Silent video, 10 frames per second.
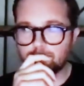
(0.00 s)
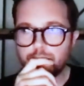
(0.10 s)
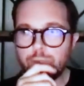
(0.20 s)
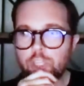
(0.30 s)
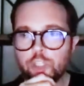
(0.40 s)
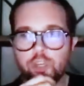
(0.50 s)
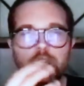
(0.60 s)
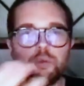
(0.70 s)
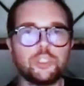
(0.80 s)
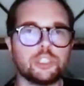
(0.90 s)
So
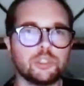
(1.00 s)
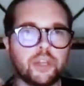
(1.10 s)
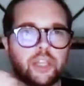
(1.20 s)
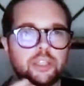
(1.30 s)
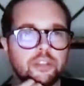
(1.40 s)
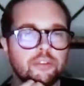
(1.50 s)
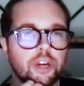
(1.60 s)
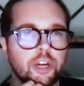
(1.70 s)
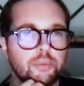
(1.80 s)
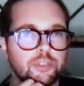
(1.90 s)
again, we just create the
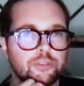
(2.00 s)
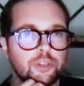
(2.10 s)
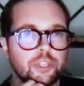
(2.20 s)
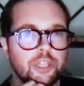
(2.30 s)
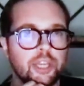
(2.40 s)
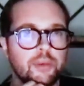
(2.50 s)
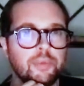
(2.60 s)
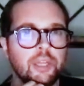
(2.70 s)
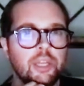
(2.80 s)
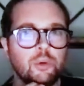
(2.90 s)
environment for them
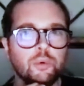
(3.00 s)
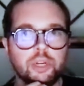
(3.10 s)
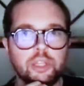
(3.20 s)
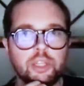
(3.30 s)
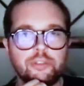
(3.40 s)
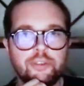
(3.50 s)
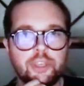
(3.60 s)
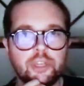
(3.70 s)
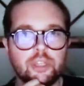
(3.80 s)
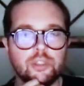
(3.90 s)
where they
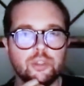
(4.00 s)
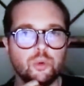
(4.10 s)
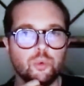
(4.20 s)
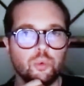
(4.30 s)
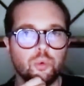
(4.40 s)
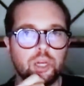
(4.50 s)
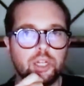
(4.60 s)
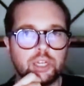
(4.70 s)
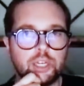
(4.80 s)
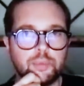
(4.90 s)
feel
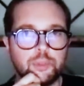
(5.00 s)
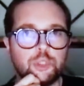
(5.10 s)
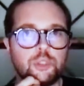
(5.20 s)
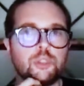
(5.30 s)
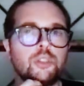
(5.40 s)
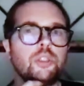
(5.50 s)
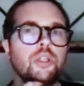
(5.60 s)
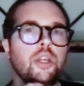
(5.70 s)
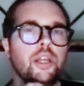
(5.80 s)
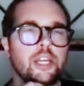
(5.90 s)
welcome to
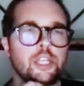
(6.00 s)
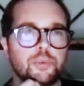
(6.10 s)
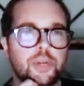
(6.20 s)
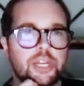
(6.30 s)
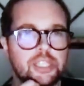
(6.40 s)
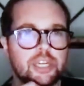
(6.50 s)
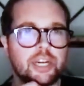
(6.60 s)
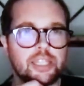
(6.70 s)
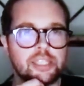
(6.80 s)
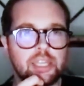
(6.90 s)
express their
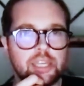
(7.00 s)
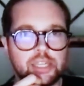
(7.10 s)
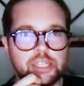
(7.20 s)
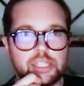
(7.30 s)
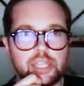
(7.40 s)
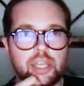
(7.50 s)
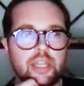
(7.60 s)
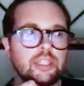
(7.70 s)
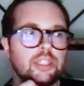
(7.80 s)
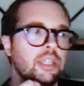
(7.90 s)
ideas
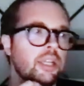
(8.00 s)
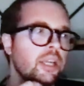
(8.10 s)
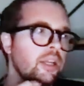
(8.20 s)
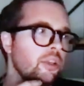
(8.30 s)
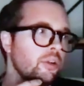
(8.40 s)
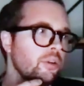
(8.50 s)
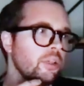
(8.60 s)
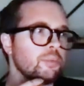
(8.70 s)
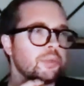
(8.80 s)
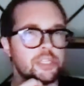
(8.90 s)
and
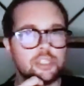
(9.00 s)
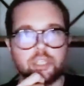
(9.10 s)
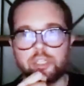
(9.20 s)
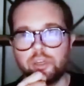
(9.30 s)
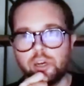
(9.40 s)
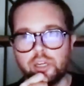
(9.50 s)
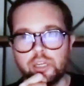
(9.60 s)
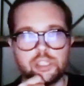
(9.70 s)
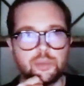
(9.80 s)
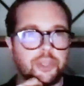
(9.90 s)
express their
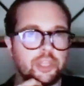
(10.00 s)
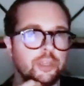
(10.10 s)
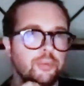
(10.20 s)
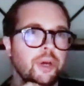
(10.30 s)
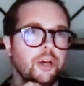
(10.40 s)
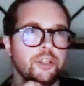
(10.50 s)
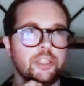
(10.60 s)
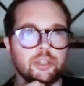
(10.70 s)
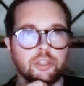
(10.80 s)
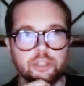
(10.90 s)
honest opinion about
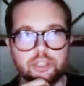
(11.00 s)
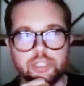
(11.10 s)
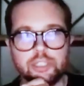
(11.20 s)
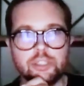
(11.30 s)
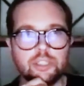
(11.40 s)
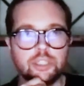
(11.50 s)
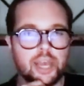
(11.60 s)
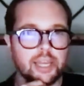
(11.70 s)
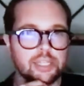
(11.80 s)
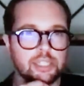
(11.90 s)
the current
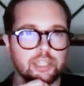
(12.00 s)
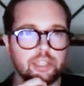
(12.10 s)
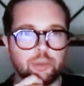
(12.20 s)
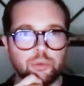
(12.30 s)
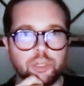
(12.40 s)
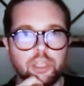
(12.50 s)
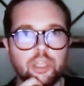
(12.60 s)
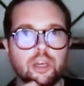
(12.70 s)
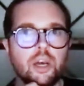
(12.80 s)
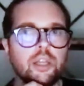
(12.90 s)
task that they're
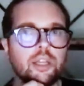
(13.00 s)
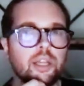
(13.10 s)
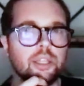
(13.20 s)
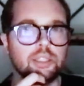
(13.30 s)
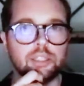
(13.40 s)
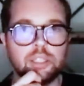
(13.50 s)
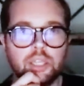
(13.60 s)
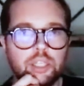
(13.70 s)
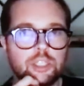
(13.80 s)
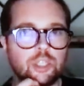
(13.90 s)
working on. And
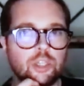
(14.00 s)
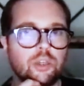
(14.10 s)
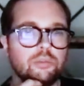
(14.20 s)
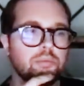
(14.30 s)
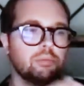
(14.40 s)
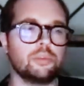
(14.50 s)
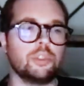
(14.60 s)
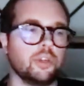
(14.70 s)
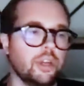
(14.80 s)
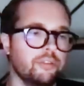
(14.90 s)
so
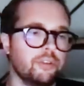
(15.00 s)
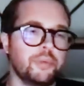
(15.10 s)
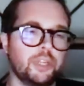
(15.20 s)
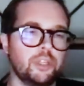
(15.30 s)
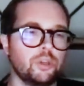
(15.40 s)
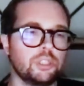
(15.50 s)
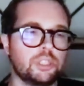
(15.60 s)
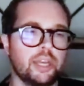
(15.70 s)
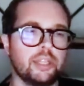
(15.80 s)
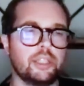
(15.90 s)
everybody knows
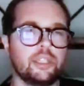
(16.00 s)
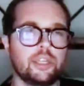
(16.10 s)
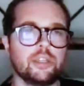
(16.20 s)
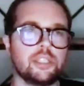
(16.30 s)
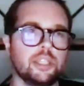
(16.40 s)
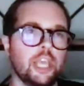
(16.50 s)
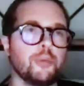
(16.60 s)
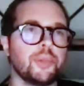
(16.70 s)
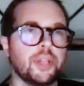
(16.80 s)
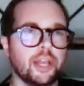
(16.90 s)
that there is a
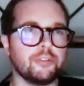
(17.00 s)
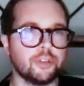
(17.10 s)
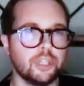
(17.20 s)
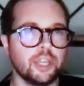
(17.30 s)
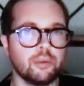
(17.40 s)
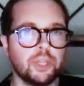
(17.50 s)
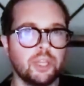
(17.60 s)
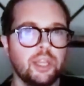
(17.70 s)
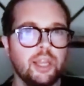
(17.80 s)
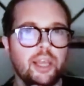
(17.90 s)
game plan for that
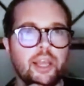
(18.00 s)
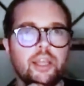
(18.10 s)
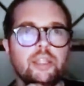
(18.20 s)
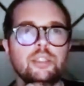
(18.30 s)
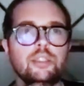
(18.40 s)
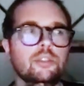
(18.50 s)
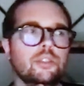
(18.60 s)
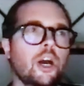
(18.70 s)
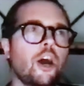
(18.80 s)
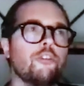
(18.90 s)
and
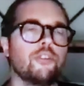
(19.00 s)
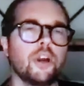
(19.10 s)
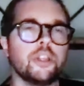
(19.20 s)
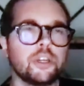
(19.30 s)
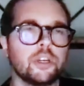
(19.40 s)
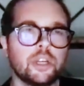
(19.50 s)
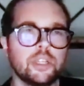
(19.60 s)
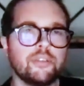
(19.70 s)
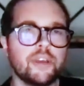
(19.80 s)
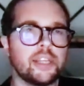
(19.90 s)
how far they're going to
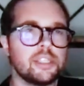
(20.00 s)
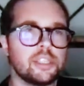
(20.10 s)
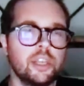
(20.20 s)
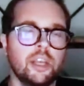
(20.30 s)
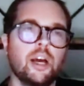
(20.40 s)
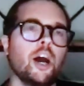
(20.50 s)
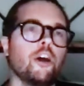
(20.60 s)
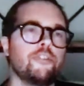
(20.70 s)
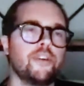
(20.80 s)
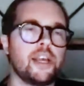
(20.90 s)
advance,
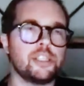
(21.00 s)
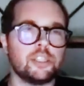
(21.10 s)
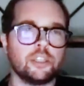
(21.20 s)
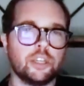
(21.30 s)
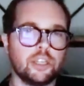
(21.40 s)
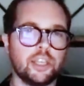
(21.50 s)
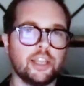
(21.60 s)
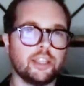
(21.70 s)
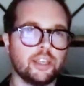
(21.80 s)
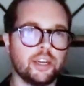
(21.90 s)
how fast they're going to
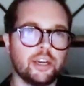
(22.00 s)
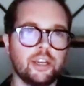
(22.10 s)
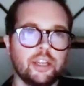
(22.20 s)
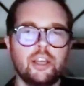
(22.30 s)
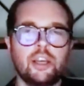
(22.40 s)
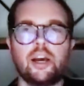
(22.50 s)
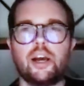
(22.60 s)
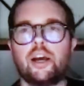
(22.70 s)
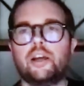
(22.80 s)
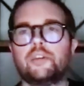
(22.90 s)
get there,
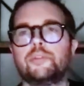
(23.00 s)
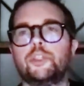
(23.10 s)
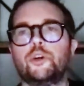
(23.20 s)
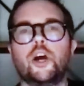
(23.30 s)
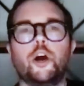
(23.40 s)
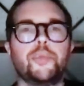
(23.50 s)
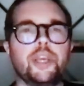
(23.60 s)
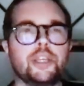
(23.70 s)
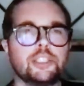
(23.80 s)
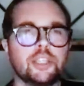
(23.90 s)
How
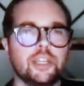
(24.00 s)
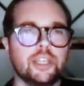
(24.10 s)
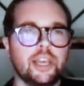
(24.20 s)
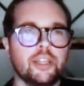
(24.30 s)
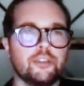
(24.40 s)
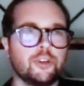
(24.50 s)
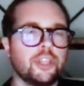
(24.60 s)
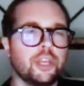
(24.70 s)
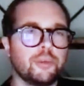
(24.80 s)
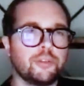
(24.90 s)
big it's going to get for
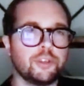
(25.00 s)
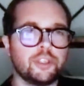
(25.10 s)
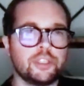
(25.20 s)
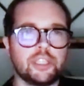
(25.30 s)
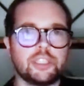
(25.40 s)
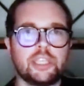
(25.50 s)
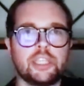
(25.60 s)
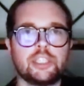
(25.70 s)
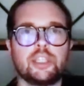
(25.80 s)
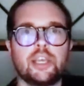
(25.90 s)
them and for the
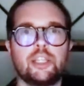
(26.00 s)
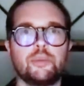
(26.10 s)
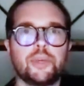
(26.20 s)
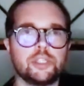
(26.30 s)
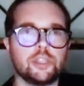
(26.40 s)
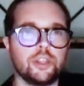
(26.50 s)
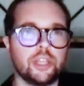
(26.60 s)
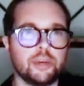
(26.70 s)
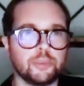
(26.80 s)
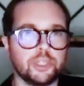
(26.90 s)
organization, that depends on
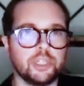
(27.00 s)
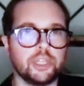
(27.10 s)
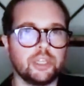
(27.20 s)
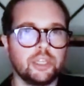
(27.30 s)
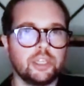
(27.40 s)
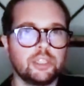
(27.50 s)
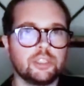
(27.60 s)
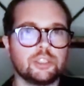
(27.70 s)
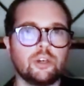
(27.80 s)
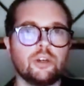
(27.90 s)
them really.
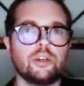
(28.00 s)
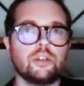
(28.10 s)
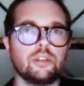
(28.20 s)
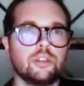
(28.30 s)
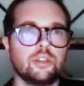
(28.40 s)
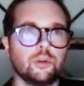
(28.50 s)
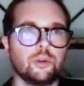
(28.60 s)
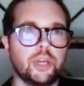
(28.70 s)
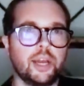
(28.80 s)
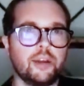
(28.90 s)
So, we
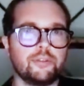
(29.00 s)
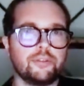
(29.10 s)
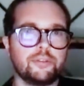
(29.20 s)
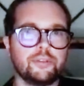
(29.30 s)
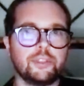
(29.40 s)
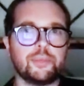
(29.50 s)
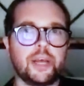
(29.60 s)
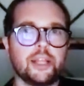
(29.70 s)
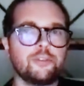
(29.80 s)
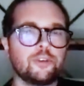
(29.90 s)
have the
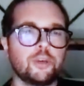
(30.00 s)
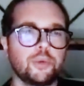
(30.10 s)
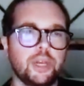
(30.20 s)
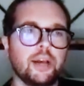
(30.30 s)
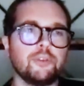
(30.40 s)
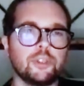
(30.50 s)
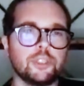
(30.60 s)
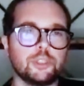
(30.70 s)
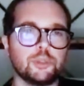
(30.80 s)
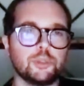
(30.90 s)
platform, we have all
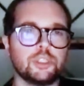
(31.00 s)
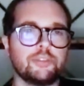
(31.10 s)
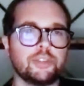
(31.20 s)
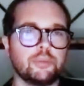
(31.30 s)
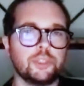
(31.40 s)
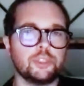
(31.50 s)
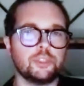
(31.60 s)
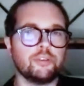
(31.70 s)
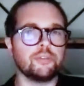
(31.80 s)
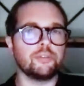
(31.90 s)
the tools available to
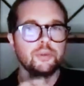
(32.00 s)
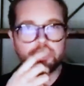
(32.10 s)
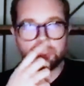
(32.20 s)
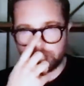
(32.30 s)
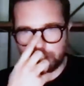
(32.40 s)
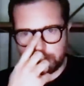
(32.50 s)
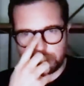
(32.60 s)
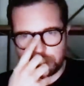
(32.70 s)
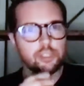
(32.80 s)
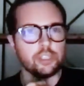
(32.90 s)
everyone. So
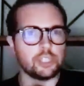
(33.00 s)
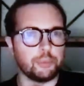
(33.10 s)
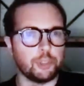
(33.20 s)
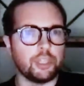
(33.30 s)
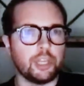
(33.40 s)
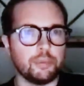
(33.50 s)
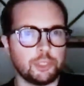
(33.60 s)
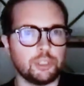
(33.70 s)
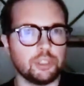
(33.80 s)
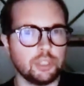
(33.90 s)
it's up to them
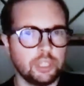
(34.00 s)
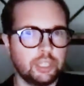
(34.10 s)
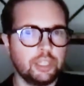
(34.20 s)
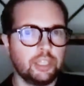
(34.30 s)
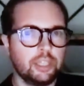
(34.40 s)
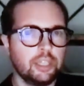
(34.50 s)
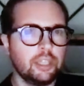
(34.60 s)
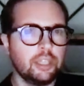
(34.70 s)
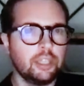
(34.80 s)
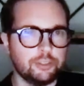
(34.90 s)

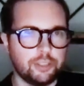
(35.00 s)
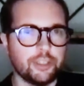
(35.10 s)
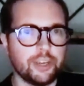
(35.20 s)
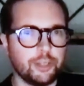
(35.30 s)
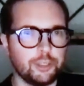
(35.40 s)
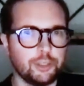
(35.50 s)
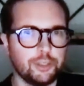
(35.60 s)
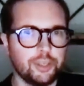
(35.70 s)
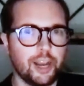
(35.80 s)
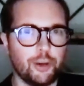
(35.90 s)
to figure out
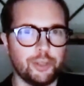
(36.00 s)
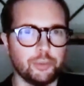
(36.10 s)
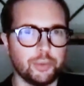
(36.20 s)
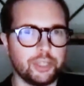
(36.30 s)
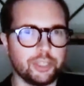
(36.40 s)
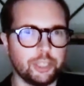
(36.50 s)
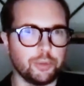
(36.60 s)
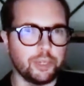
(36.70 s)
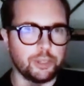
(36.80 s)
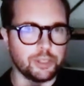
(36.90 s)
how and whether they
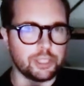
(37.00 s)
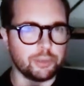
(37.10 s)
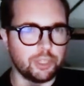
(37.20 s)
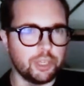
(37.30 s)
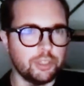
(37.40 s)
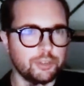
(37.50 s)
want to use them or not.